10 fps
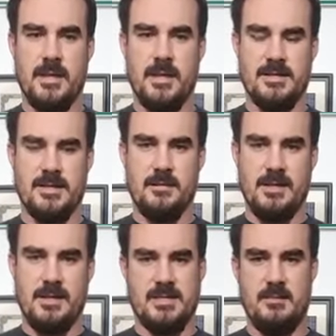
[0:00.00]
it is going to be
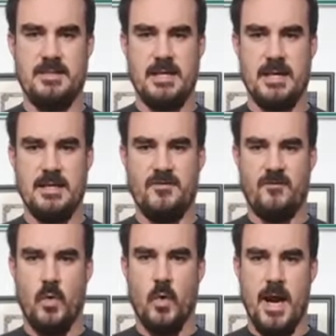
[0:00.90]
the same size
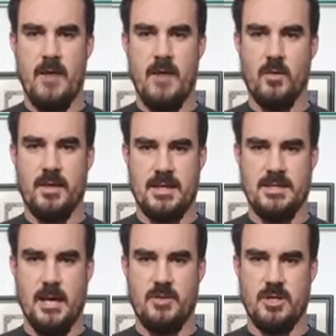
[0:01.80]
forever, with the
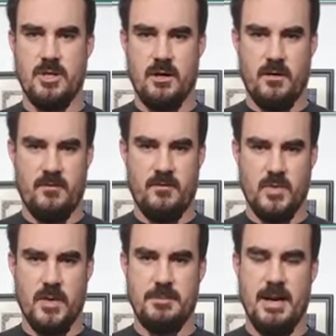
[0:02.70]
exception of the
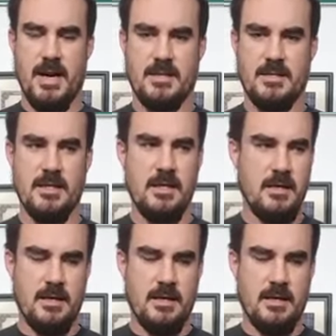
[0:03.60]
switchbacks